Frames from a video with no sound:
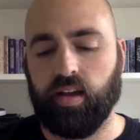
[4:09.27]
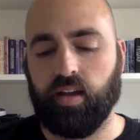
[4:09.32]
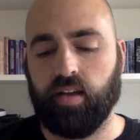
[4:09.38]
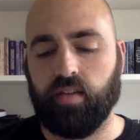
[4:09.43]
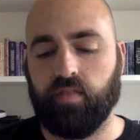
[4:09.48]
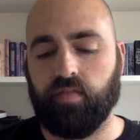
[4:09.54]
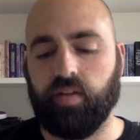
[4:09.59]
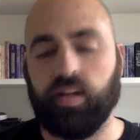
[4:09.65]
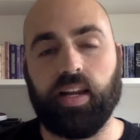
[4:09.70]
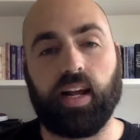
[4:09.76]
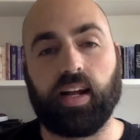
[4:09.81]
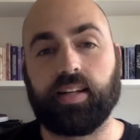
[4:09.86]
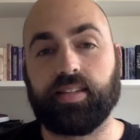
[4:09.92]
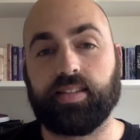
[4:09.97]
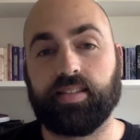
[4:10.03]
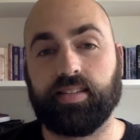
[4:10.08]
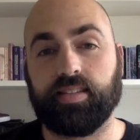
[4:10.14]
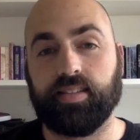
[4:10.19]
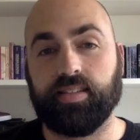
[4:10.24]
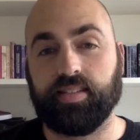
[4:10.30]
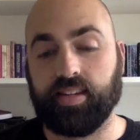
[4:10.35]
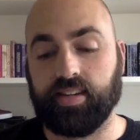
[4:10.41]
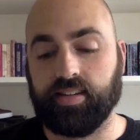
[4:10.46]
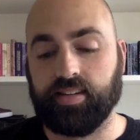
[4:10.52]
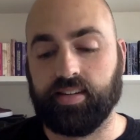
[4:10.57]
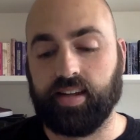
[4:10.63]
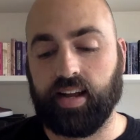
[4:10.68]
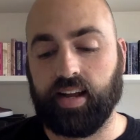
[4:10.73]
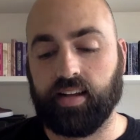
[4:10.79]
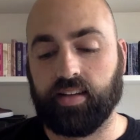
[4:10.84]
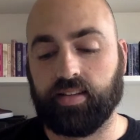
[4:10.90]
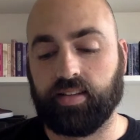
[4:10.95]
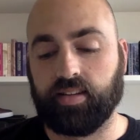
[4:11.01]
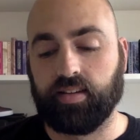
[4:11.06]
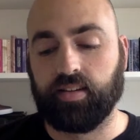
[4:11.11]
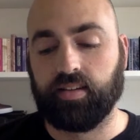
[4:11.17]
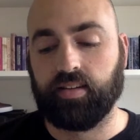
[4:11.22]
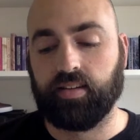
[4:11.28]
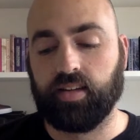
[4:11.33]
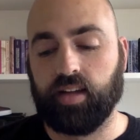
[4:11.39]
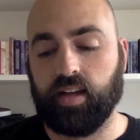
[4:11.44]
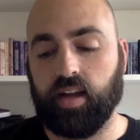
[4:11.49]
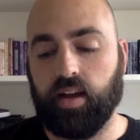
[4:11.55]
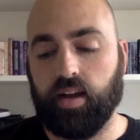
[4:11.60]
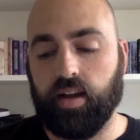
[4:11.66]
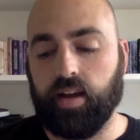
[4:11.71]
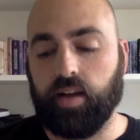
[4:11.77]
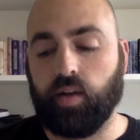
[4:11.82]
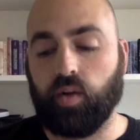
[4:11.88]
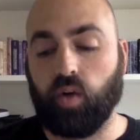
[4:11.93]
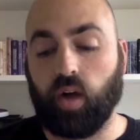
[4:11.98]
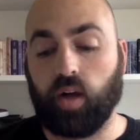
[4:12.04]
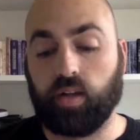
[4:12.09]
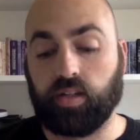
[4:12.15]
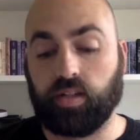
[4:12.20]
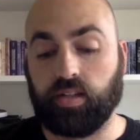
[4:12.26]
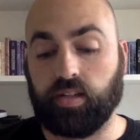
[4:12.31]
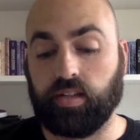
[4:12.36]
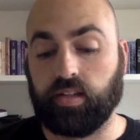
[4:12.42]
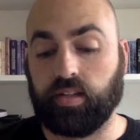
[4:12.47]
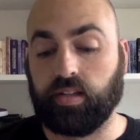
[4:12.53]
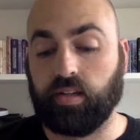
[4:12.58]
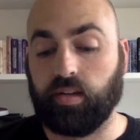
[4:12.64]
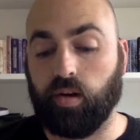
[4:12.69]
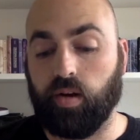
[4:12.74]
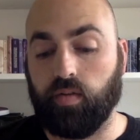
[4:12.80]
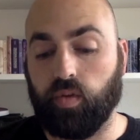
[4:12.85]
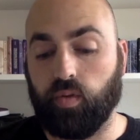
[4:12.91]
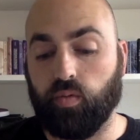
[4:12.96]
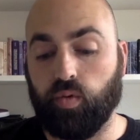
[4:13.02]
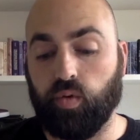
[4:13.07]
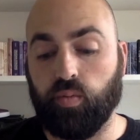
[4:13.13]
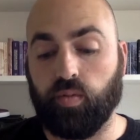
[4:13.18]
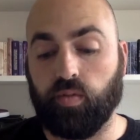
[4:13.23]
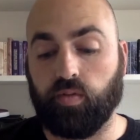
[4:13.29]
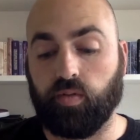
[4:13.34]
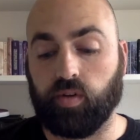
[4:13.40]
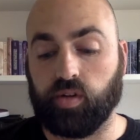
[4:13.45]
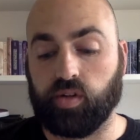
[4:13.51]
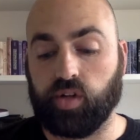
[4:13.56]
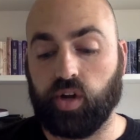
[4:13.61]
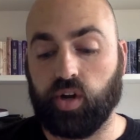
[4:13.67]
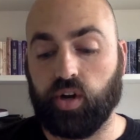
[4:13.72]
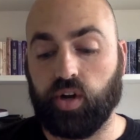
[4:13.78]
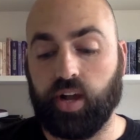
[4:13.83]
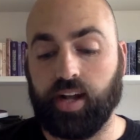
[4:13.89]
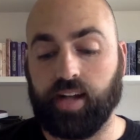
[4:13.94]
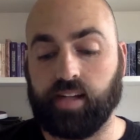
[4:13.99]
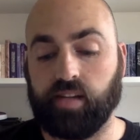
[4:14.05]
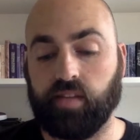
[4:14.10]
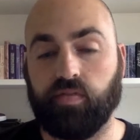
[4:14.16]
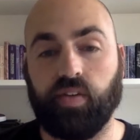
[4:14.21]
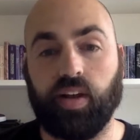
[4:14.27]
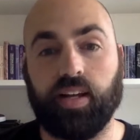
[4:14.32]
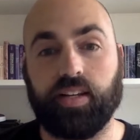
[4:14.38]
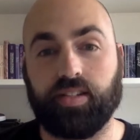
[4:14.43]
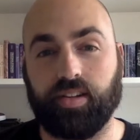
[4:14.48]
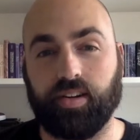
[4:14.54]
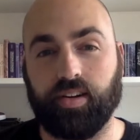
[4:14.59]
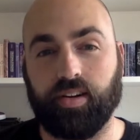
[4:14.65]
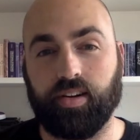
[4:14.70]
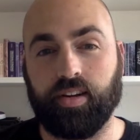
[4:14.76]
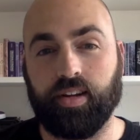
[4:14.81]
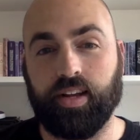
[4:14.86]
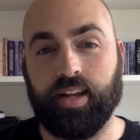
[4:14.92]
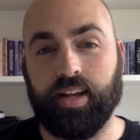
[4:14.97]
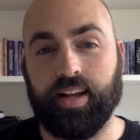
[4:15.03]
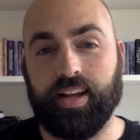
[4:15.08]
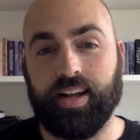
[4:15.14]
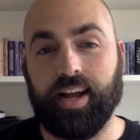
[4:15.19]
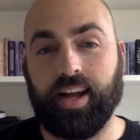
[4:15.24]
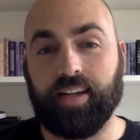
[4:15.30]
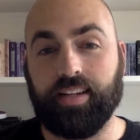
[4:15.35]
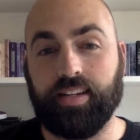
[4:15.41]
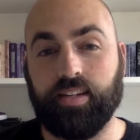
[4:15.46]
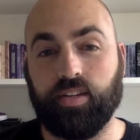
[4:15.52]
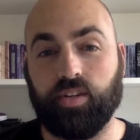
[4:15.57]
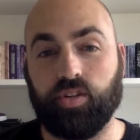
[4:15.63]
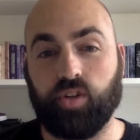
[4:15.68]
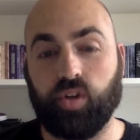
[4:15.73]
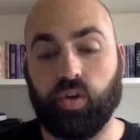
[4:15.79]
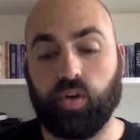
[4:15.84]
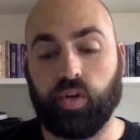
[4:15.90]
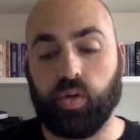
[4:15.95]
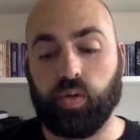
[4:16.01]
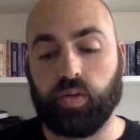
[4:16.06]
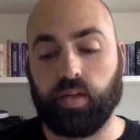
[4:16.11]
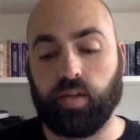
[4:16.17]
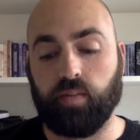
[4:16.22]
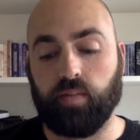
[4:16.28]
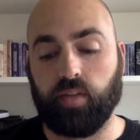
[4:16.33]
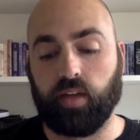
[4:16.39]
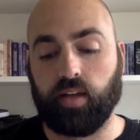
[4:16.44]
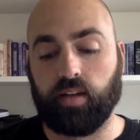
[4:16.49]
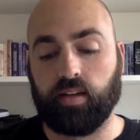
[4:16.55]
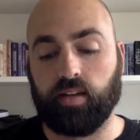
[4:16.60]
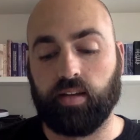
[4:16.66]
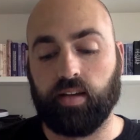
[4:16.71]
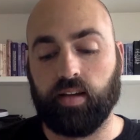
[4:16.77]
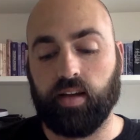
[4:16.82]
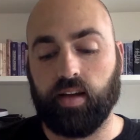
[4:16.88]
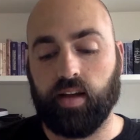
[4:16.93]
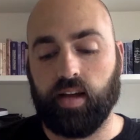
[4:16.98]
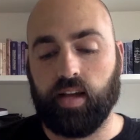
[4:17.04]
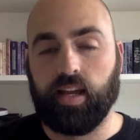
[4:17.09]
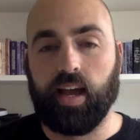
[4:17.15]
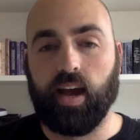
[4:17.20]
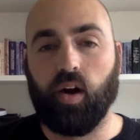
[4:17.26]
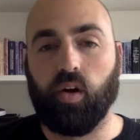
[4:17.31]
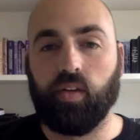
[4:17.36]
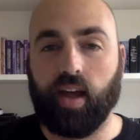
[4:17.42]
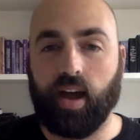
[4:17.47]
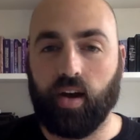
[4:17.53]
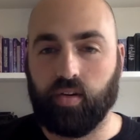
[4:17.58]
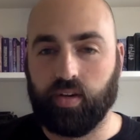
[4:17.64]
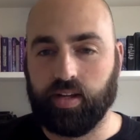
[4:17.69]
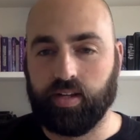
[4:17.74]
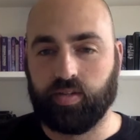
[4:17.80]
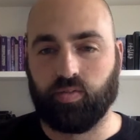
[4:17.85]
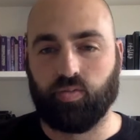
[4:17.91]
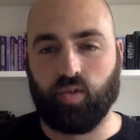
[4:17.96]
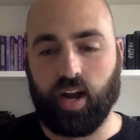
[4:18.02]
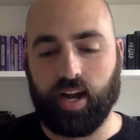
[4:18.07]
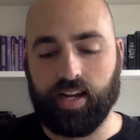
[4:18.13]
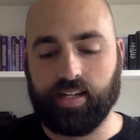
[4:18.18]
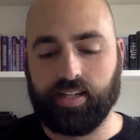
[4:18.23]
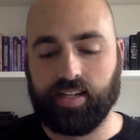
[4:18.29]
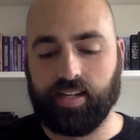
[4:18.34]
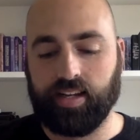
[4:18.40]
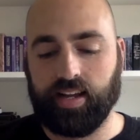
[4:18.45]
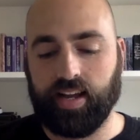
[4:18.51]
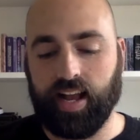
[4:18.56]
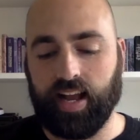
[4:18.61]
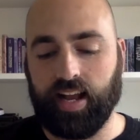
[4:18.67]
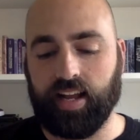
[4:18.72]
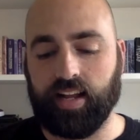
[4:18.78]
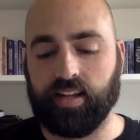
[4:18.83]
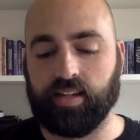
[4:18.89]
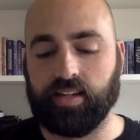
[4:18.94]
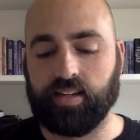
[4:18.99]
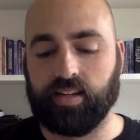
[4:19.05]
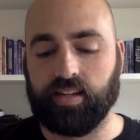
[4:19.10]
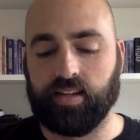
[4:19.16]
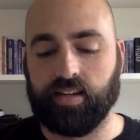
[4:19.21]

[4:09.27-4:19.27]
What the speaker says: Phoenix didn't answer. He crossed to the center of the room before turning to face her. "I need to show you something." He held out his right hand.